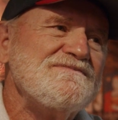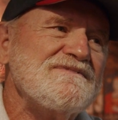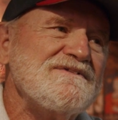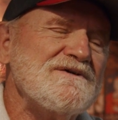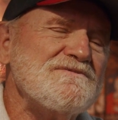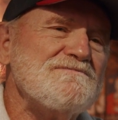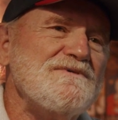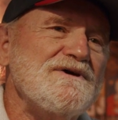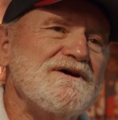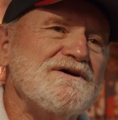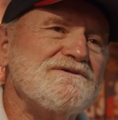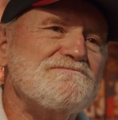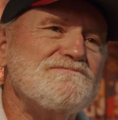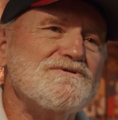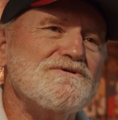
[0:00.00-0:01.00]
They were big
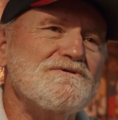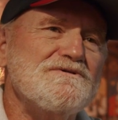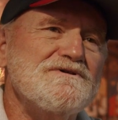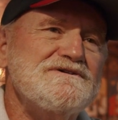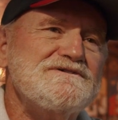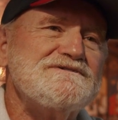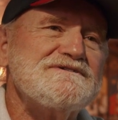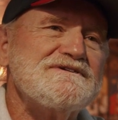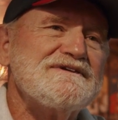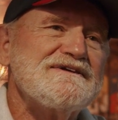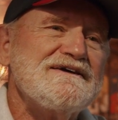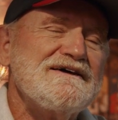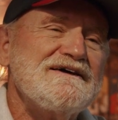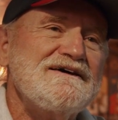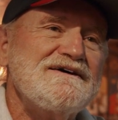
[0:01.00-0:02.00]
into breweries.
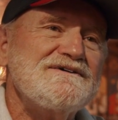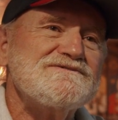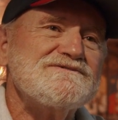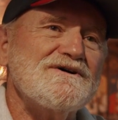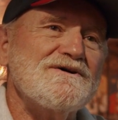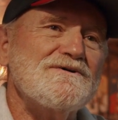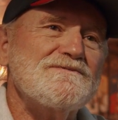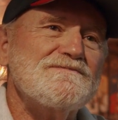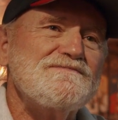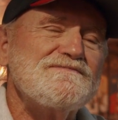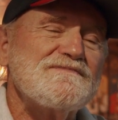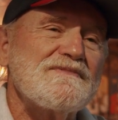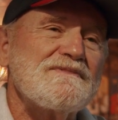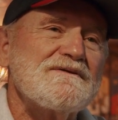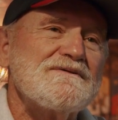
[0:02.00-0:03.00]
So
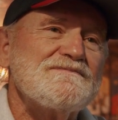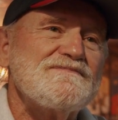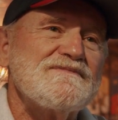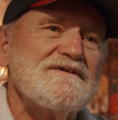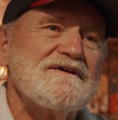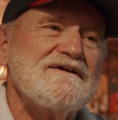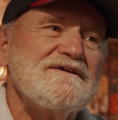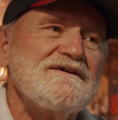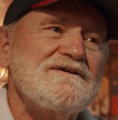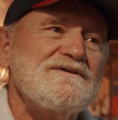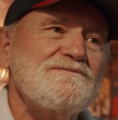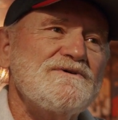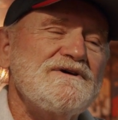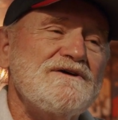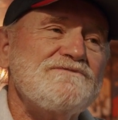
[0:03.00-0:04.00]

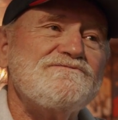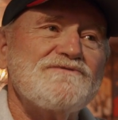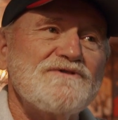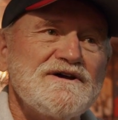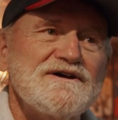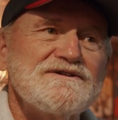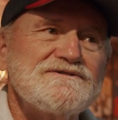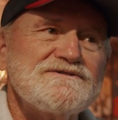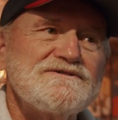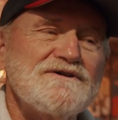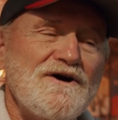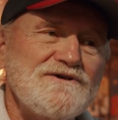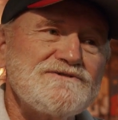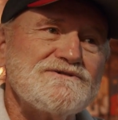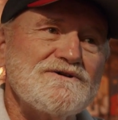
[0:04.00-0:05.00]
we had friends
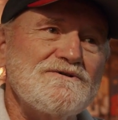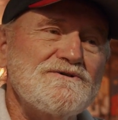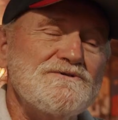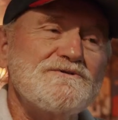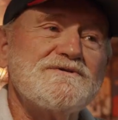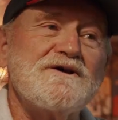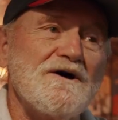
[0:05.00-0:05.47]
also who would